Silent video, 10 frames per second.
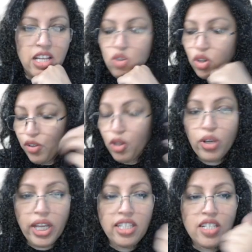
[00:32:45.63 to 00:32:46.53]
So if you
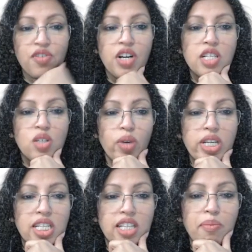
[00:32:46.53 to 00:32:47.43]
look at this first
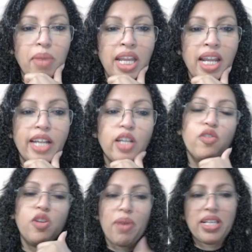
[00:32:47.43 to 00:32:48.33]
question, the main idea
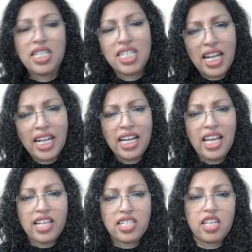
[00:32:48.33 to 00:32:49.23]
of the passage, directly
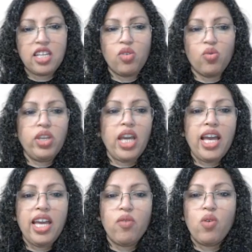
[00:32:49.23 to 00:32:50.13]
asking you,
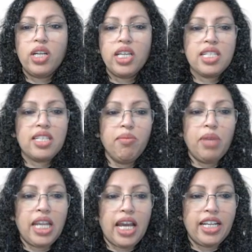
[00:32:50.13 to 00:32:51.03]
kya hai, what is the
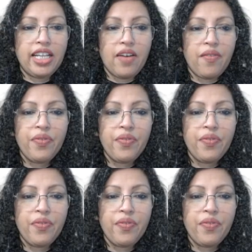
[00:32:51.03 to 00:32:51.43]
main idea?